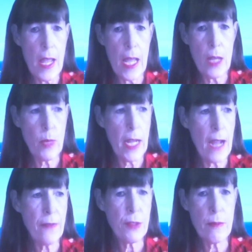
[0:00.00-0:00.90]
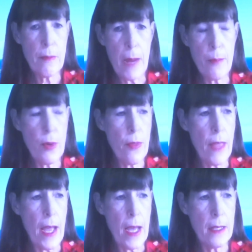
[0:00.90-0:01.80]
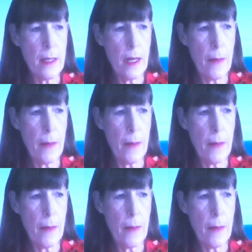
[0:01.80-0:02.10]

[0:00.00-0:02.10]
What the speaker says: And we have to remember that,